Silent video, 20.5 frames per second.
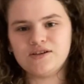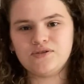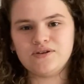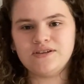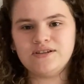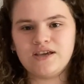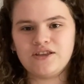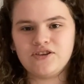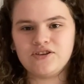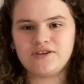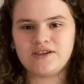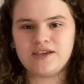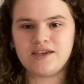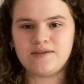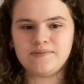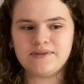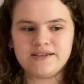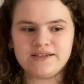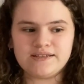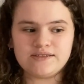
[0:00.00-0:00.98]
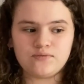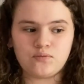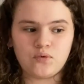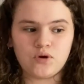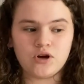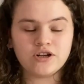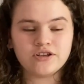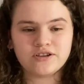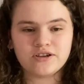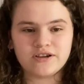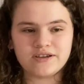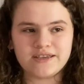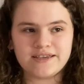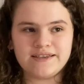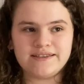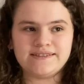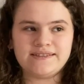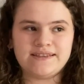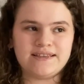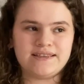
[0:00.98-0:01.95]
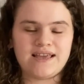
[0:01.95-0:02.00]
another game is Word
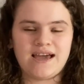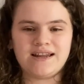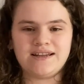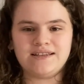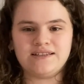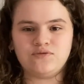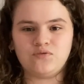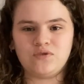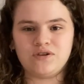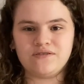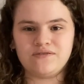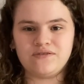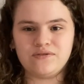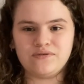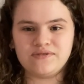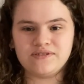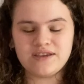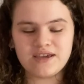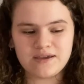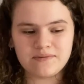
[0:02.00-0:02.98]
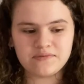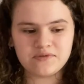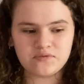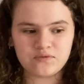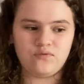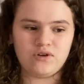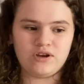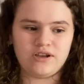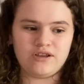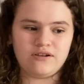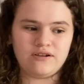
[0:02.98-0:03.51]
Cookies, and that is one of those games where you're